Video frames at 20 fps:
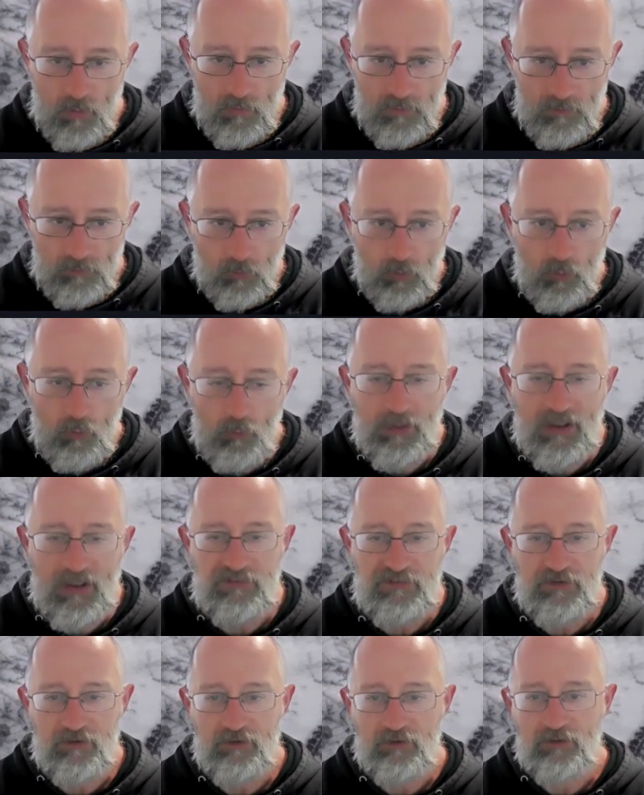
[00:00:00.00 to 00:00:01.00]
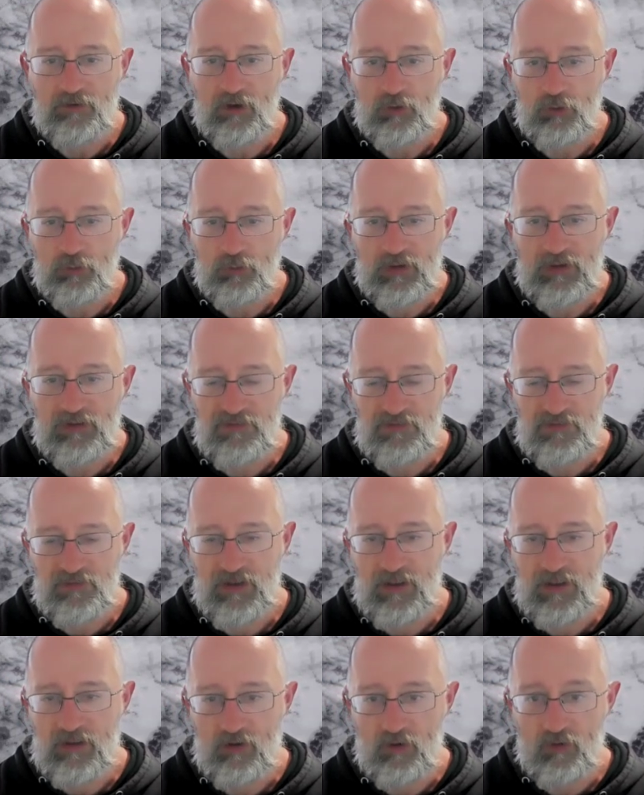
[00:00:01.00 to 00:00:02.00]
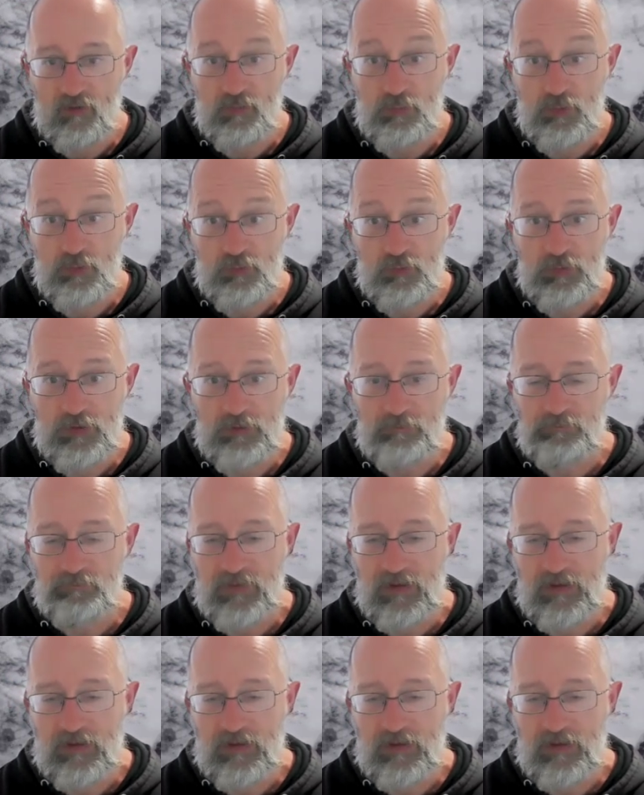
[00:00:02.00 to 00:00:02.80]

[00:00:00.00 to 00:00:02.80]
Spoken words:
They're all based on a good understanding of movement.